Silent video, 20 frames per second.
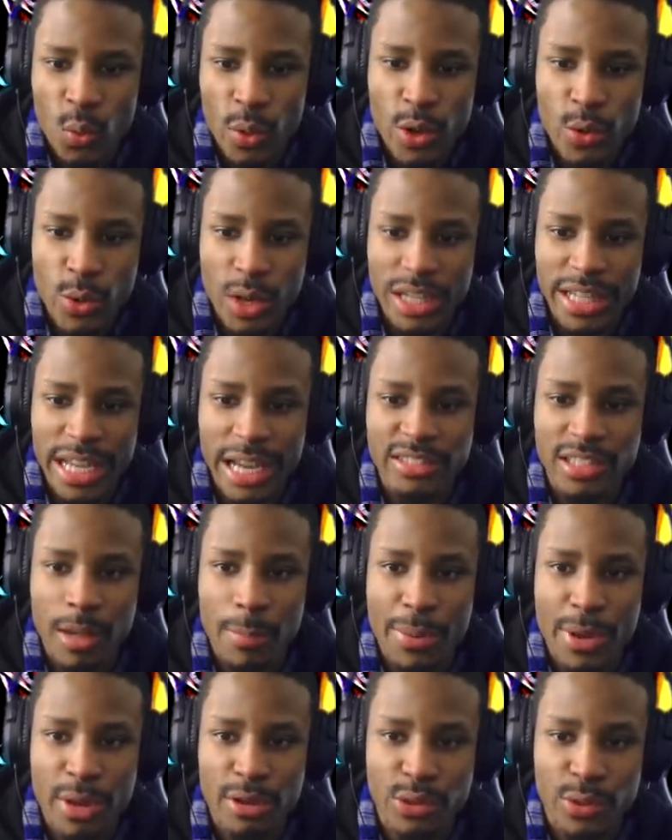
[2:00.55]
We really have
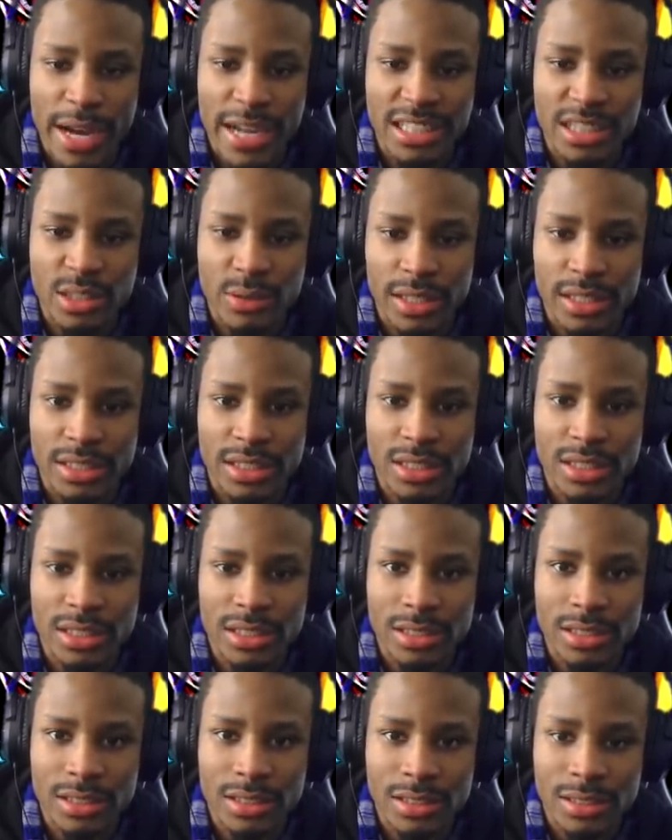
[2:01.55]
to abuse Rising
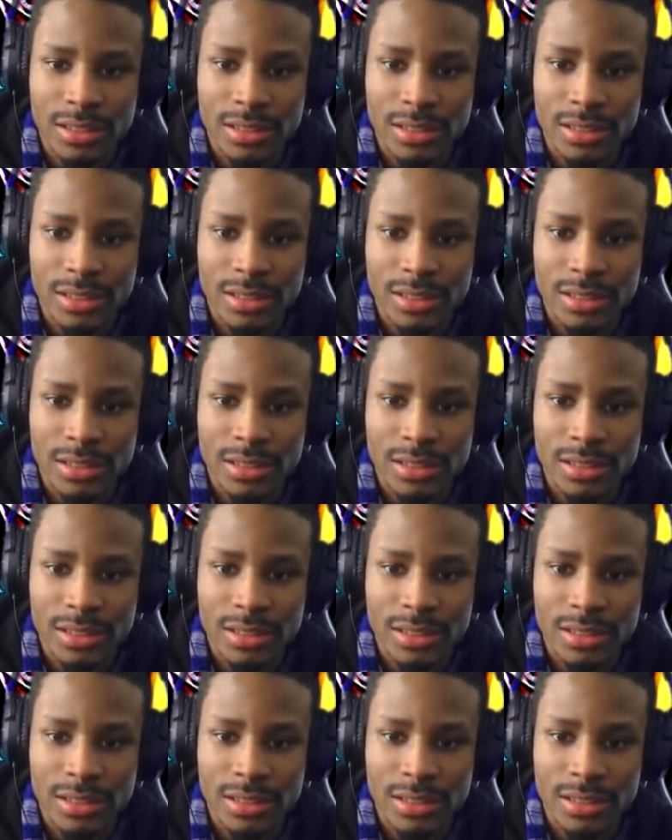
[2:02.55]
Rush!